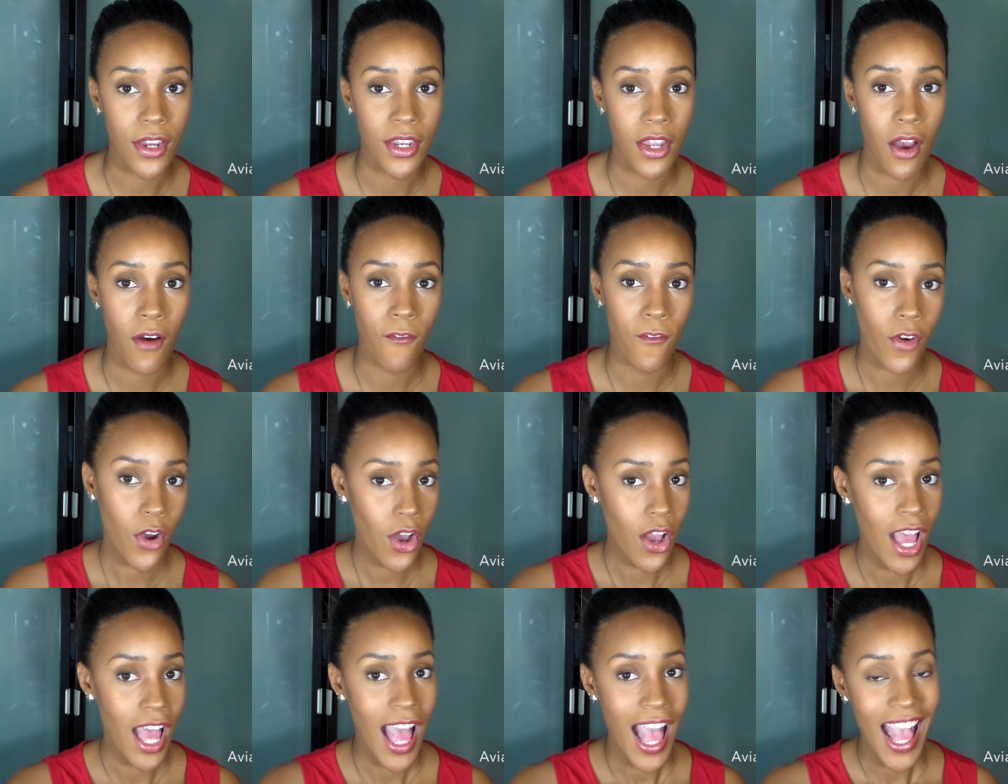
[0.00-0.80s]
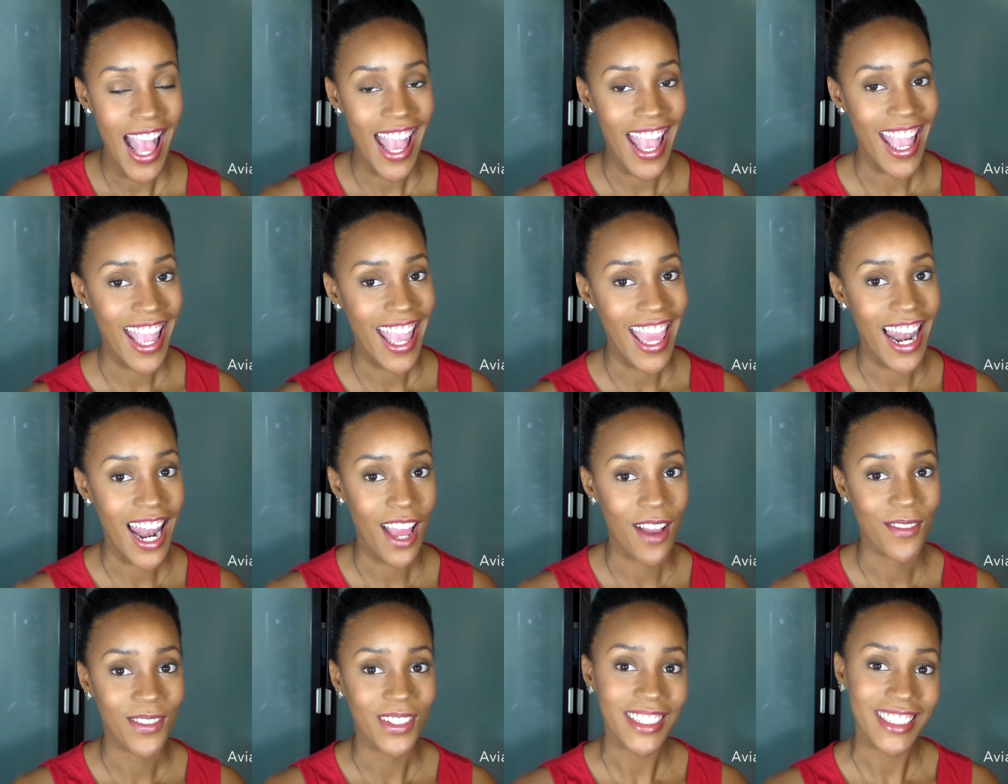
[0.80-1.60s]
found it helpful. And
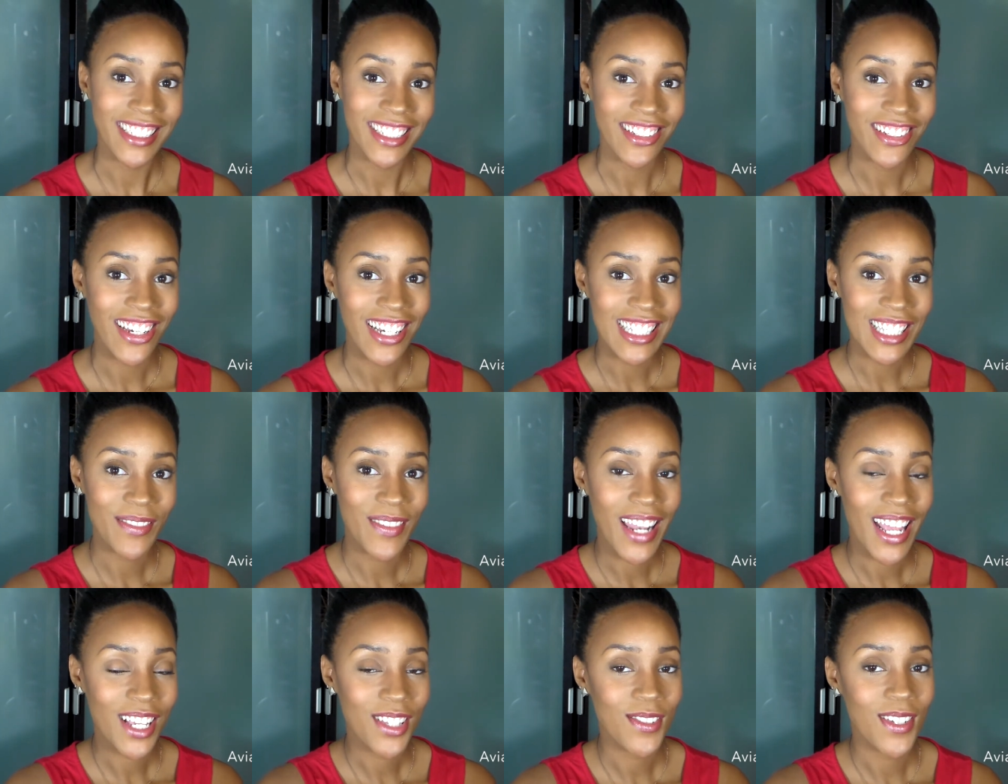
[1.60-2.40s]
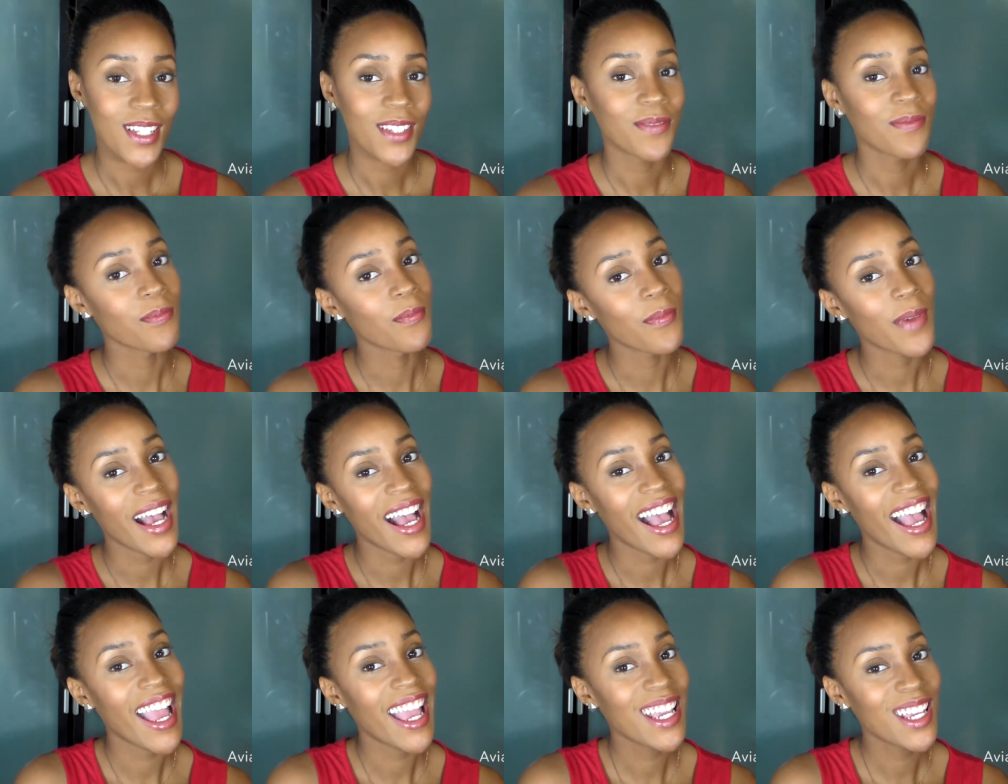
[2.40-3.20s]
I will see you guys in my next one.
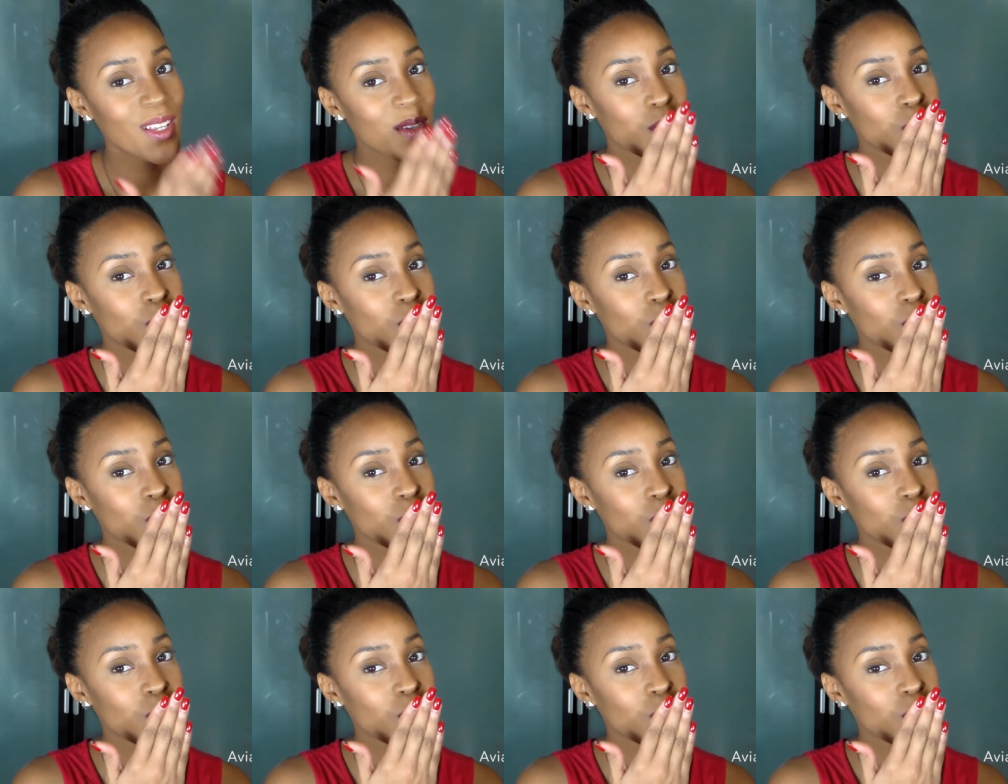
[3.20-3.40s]
Bye.